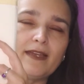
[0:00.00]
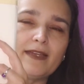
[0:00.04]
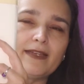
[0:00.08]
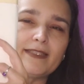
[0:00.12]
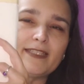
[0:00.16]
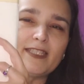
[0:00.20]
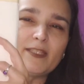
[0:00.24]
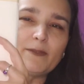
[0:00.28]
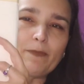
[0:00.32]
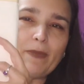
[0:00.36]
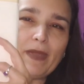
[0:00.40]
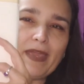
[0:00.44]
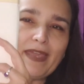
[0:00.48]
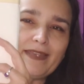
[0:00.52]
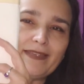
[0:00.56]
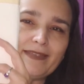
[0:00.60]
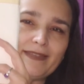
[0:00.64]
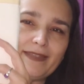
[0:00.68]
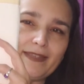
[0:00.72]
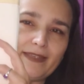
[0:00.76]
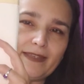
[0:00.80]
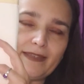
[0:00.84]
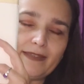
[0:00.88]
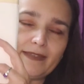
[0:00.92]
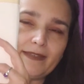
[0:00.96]

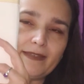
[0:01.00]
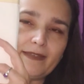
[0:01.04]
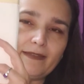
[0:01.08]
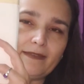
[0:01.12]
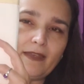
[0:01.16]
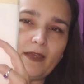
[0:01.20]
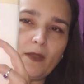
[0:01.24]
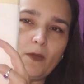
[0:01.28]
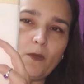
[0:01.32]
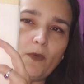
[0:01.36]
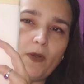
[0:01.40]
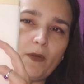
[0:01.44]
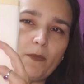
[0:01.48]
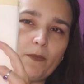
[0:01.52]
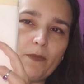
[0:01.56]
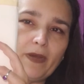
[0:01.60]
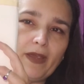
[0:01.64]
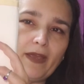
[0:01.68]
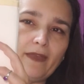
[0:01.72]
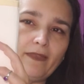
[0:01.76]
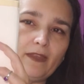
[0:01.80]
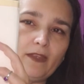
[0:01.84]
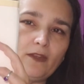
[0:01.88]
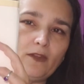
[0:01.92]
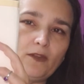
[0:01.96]
spaces that were
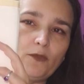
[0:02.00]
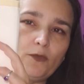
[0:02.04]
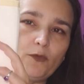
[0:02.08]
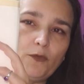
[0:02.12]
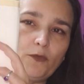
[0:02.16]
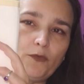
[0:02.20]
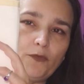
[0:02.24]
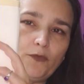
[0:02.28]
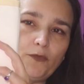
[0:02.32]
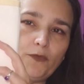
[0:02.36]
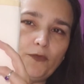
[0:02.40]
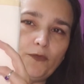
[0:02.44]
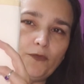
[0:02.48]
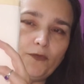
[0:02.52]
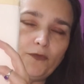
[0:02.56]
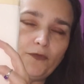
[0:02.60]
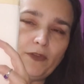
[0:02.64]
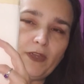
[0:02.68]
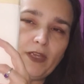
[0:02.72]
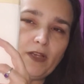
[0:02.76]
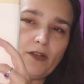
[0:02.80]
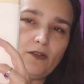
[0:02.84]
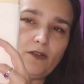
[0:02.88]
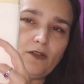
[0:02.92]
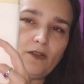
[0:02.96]
pending to
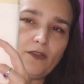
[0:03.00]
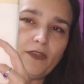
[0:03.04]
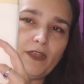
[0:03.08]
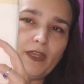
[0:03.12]
fill.